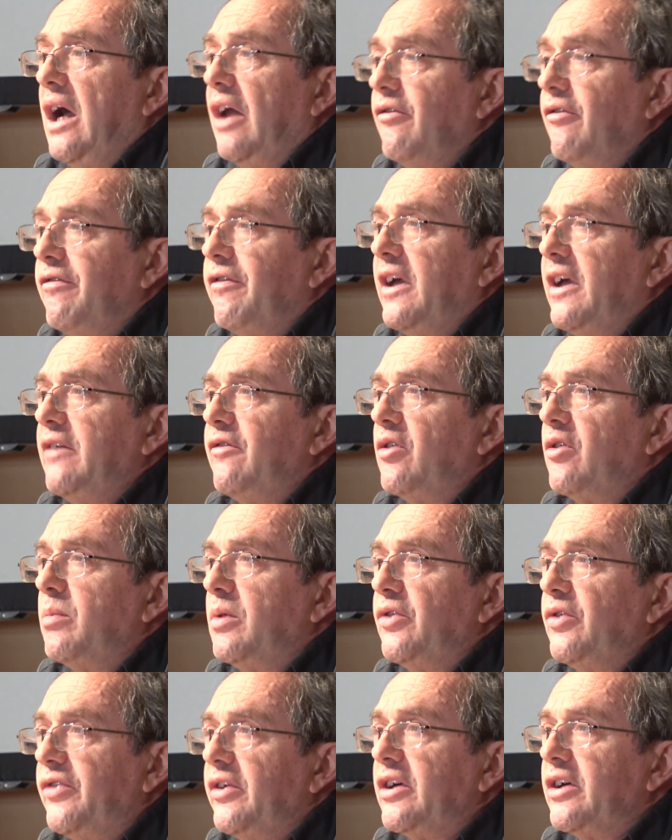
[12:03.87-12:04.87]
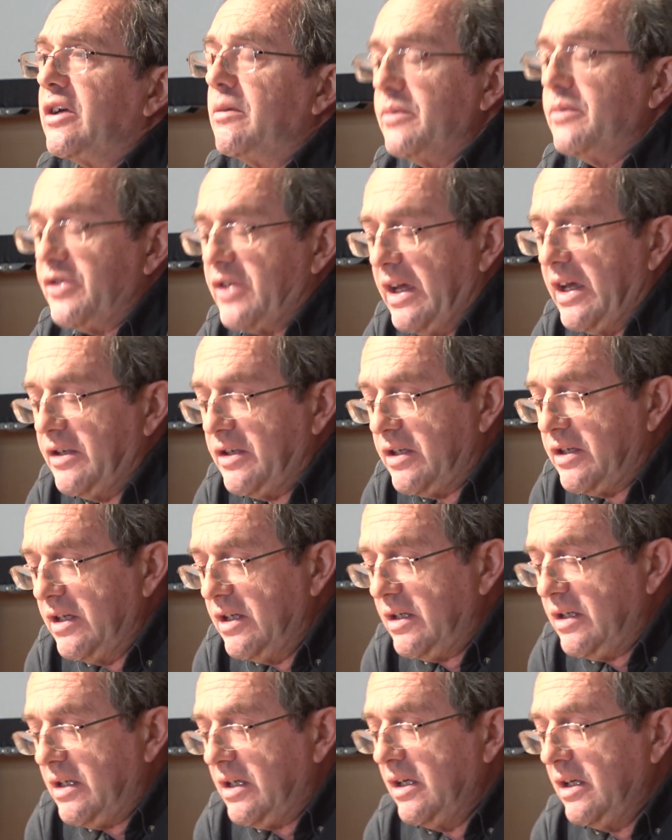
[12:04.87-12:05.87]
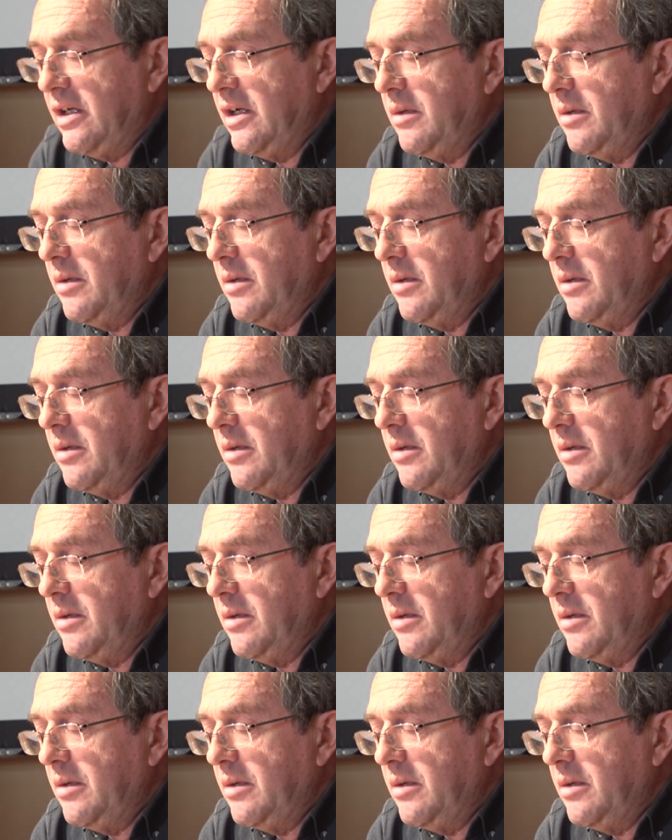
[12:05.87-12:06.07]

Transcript: unfavorable circumstances,